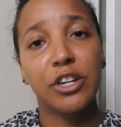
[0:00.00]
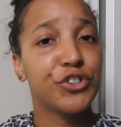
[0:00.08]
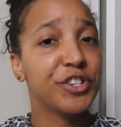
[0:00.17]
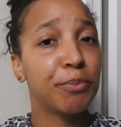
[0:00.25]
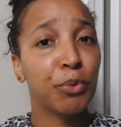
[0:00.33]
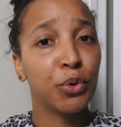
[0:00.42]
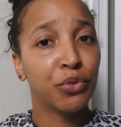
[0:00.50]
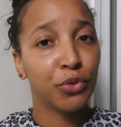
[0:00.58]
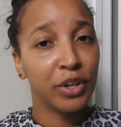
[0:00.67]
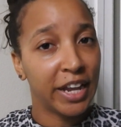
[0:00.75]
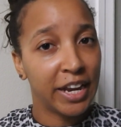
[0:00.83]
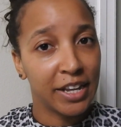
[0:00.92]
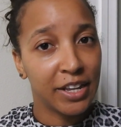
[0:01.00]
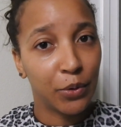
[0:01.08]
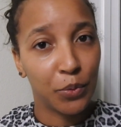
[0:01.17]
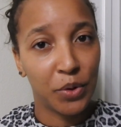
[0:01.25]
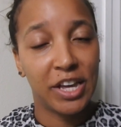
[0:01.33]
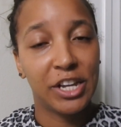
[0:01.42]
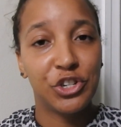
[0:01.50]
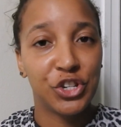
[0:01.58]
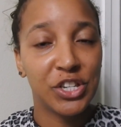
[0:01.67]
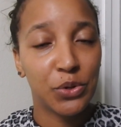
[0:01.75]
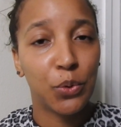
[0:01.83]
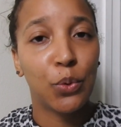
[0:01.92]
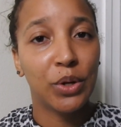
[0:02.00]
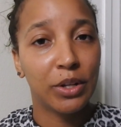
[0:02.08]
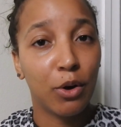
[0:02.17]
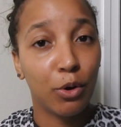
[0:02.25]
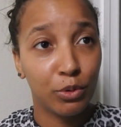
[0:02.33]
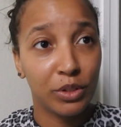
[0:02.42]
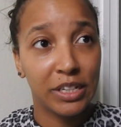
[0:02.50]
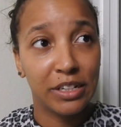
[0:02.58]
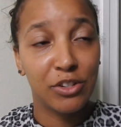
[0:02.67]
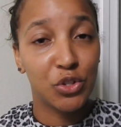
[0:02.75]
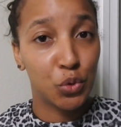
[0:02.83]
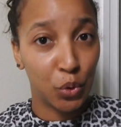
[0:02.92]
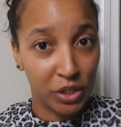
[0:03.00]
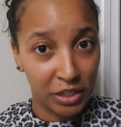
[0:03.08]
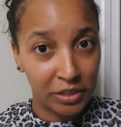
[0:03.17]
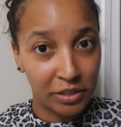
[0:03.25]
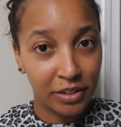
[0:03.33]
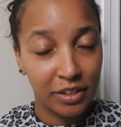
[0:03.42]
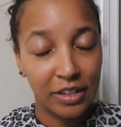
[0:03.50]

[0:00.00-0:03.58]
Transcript: She's a beautiful lady, okay? She's holding Zoila,